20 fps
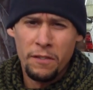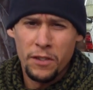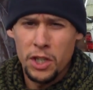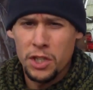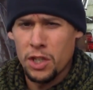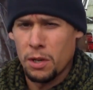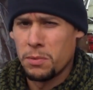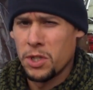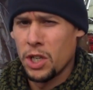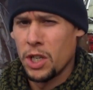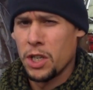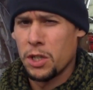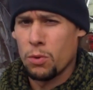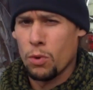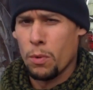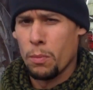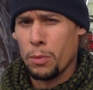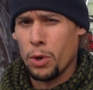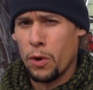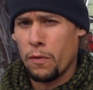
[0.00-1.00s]
The subsidies
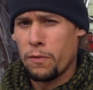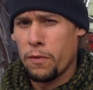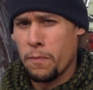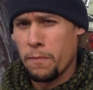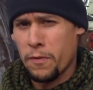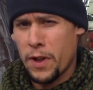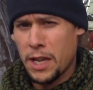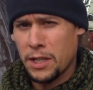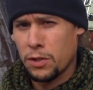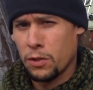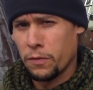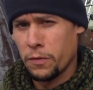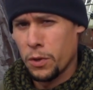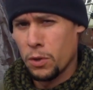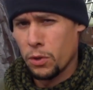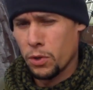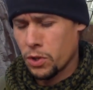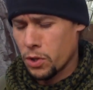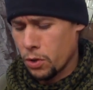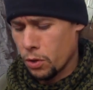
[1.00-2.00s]
are removed from fossil
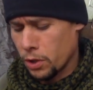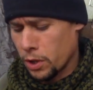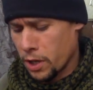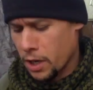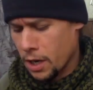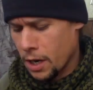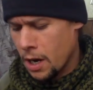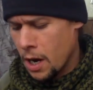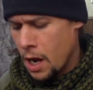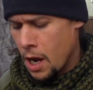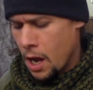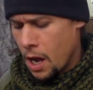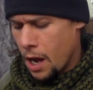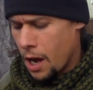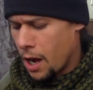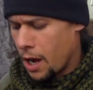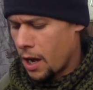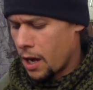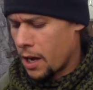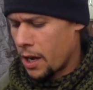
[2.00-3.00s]
fuels, nuclear,
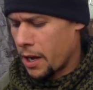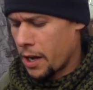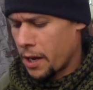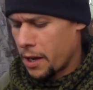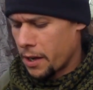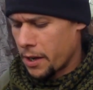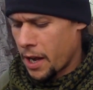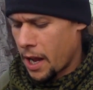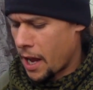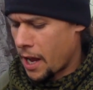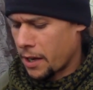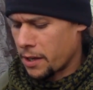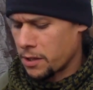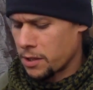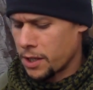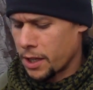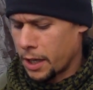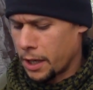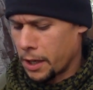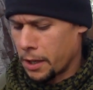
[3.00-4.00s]

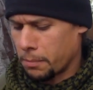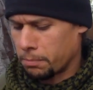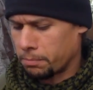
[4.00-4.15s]
and